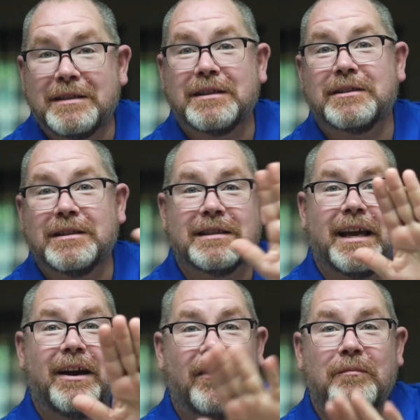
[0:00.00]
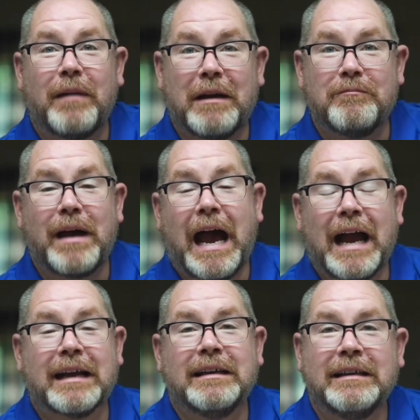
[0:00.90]
I should say, on my
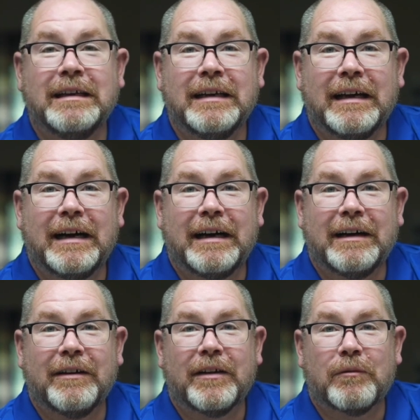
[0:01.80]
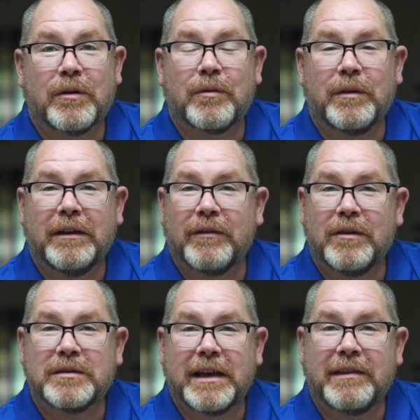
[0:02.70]
back. There were 3 of
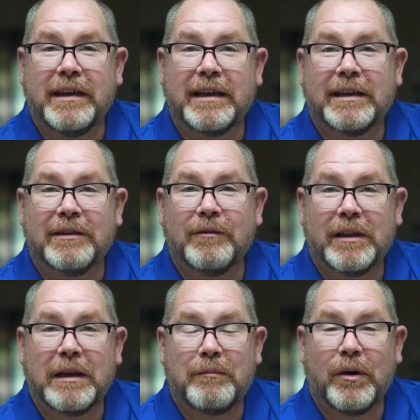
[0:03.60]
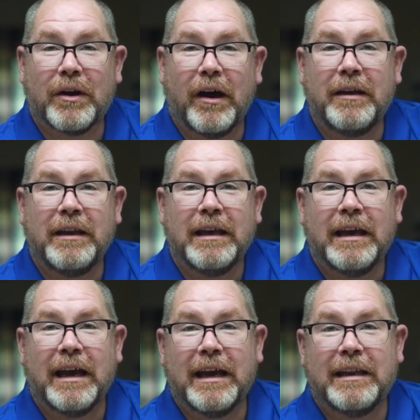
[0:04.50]
those, I think, and that they put on.
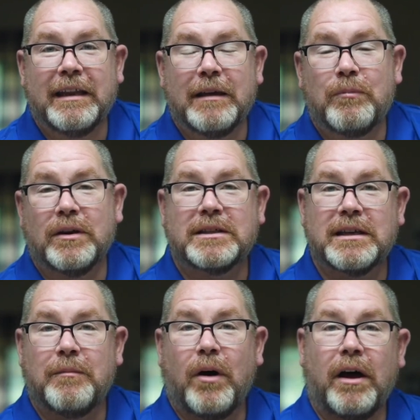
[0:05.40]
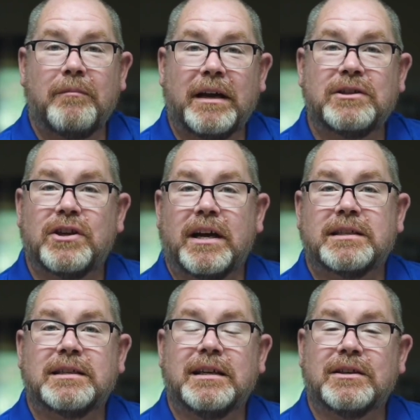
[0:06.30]
And then they put some on my
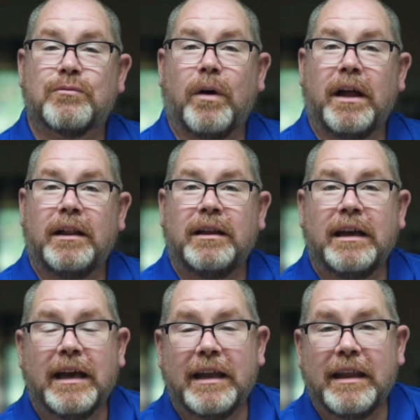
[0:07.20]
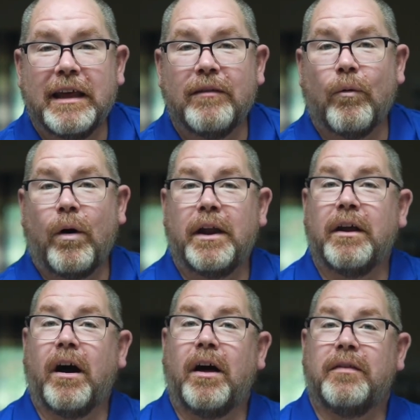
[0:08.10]
chest as well, and then one
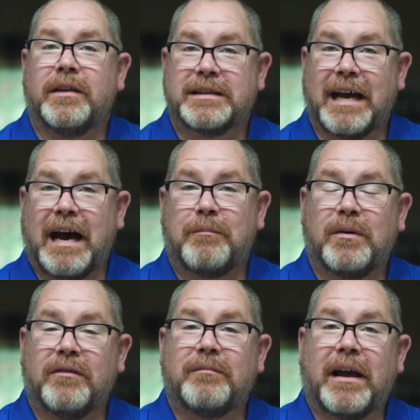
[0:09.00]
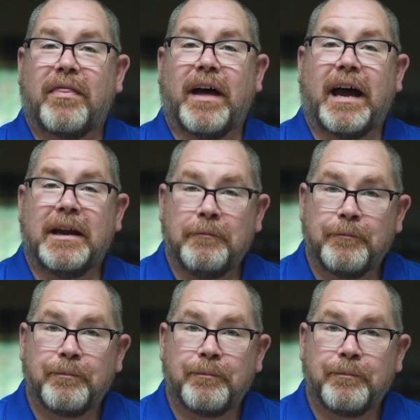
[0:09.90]
on the top of my thigh.